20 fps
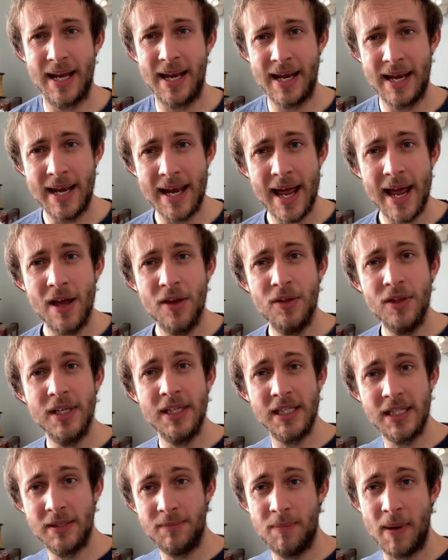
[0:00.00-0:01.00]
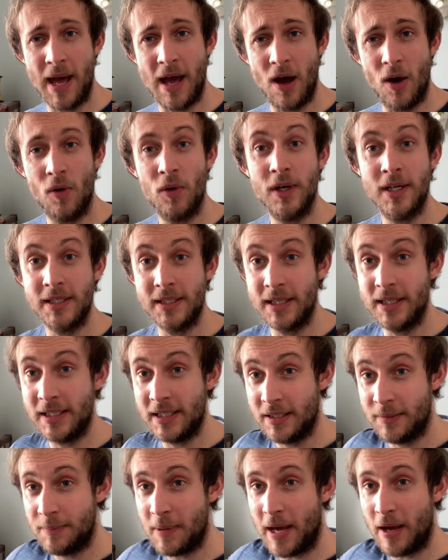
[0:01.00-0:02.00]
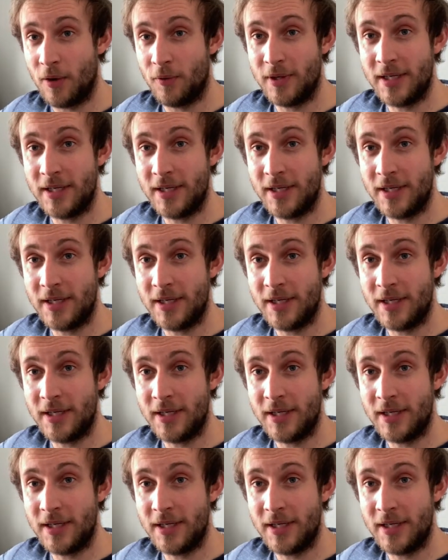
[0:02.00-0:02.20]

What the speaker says: Allow the spell, because this spell